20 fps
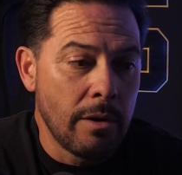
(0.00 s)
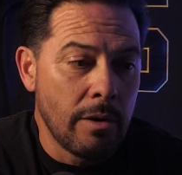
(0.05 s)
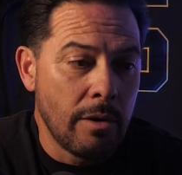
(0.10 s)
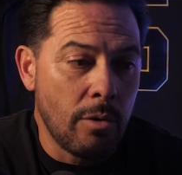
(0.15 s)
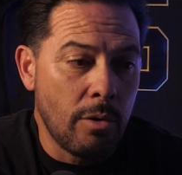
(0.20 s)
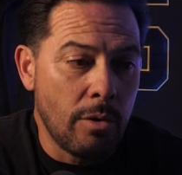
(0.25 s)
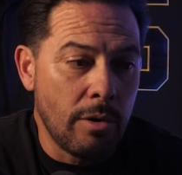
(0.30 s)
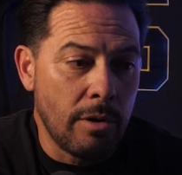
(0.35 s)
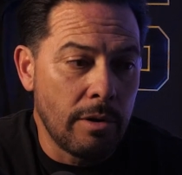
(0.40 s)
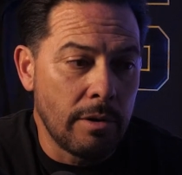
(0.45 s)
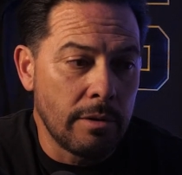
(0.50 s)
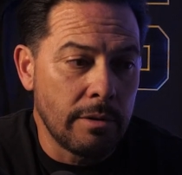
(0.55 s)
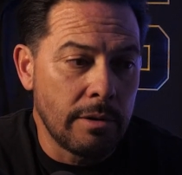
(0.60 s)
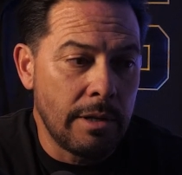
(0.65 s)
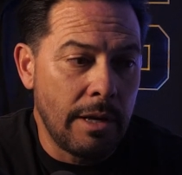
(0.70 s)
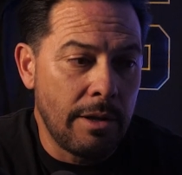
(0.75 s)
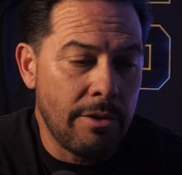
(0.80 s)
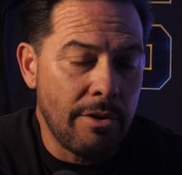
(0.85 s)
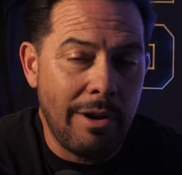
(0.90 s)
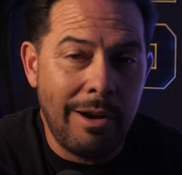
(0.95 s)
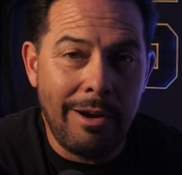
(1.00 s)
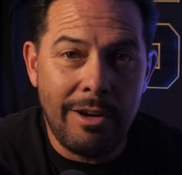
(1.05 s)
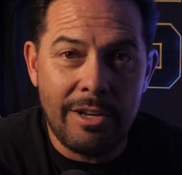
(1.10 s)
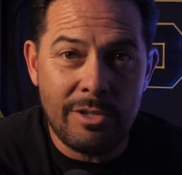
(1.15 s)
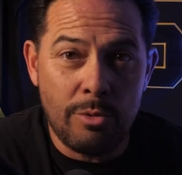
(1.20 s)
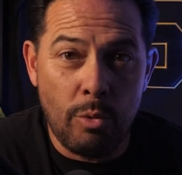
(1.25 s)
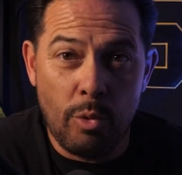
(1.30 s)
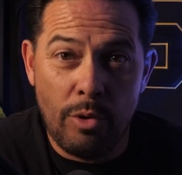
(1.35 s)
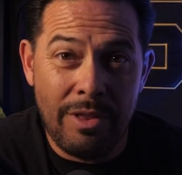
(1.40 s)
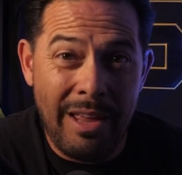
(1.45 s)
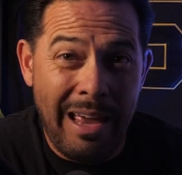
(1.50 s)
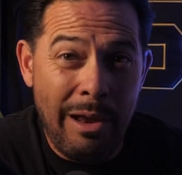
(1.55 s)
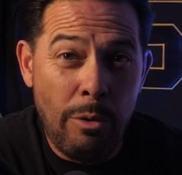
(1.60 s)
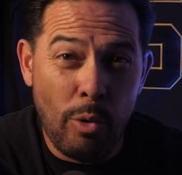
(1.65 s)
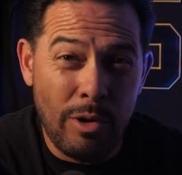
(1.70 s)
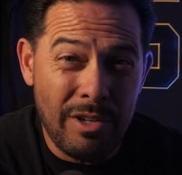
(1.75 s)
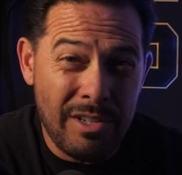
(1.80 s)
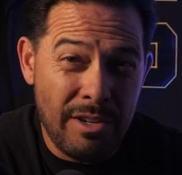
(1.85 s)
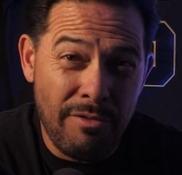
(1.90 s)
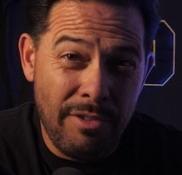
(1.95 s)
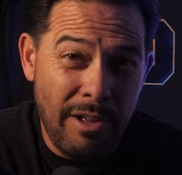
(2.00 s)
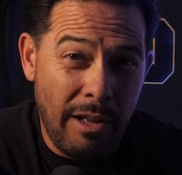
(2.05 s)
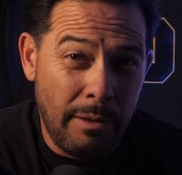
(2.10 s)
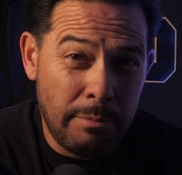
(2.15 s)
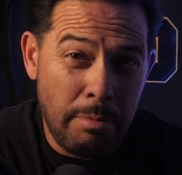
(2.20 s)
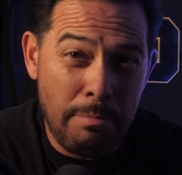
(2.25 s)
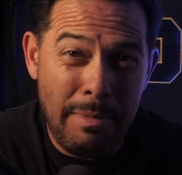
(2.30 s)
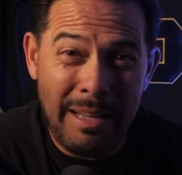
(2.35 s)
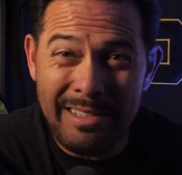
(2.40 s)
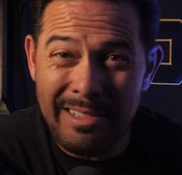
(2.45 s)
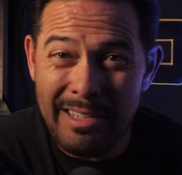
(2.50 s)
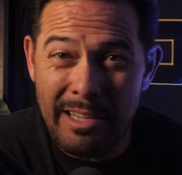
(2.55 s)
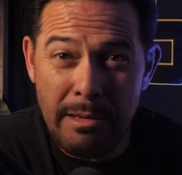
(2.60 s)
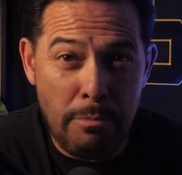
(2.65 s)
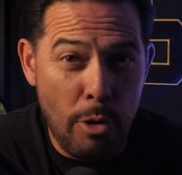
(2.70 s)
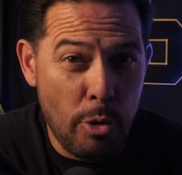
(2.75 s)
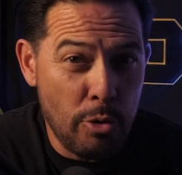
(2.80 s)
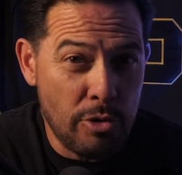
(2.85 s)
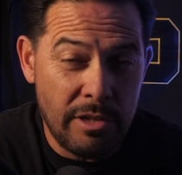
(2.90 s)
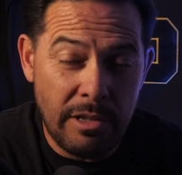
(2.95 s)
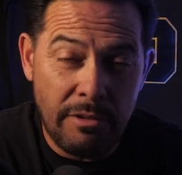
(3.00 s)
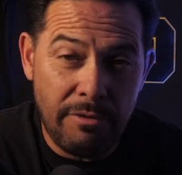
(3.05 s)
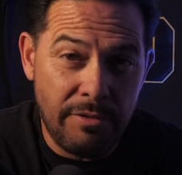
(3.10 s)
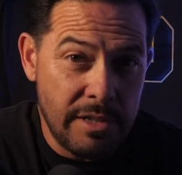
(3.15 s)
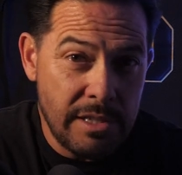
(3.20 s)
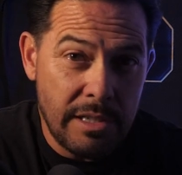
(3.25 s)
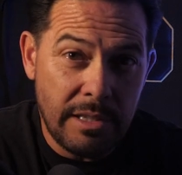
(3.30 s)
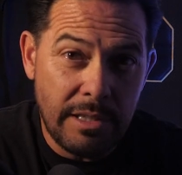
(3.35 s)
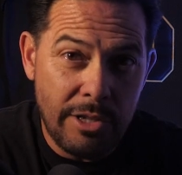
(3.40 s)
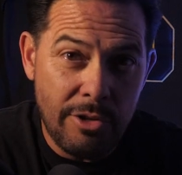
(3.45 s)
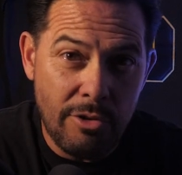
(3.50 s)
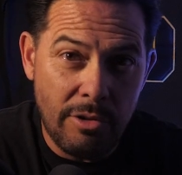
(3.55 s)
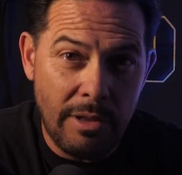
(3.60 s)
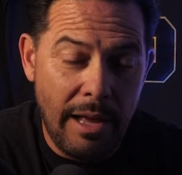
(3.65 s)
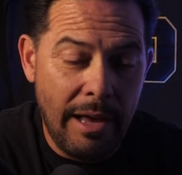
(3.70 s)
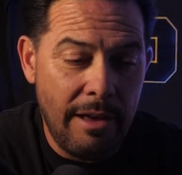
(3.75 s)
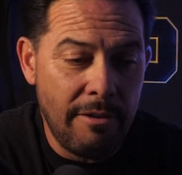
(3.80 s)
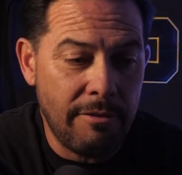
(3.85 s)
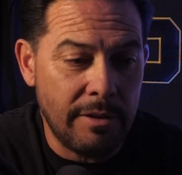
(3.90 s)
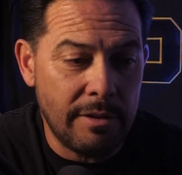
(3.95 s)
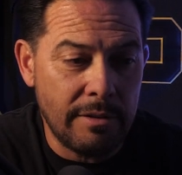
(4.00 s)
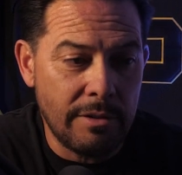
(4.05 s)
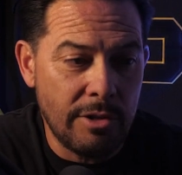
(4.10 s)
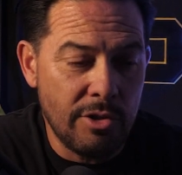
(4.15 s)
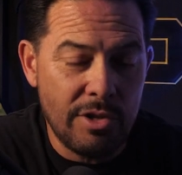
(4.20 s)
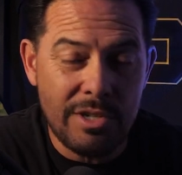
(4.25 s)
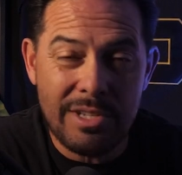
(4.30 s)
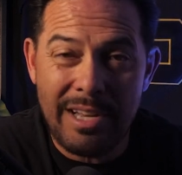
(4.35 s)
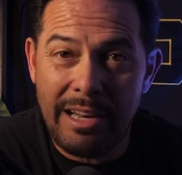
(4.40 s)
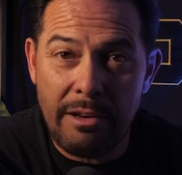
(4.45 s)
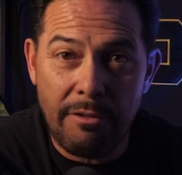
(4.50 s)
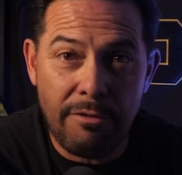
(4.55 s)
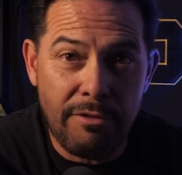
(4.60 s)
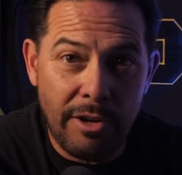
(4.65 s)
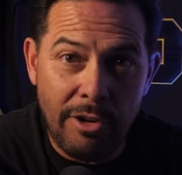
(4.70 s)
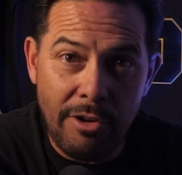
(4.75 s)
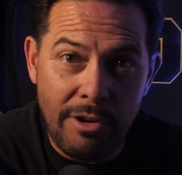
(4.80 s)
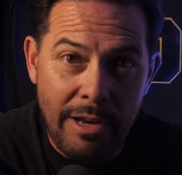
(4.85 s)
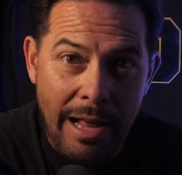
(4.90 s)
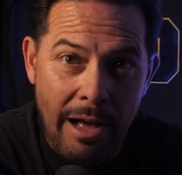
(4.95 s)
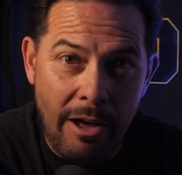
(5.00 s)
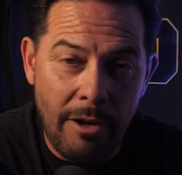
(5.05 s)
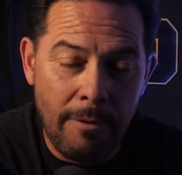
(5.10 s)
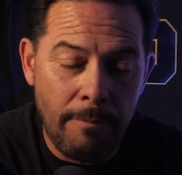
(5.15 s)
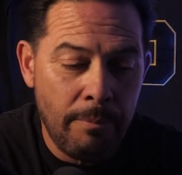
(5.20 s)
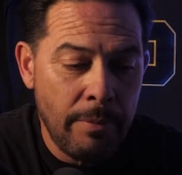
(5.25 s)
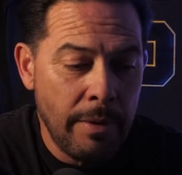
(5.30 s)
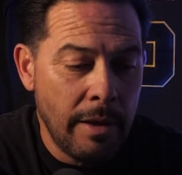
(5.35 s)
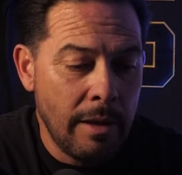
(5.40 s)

or the other areas where they weren't developed mentally, emotionally, physically in your life, and you just had to figure it out.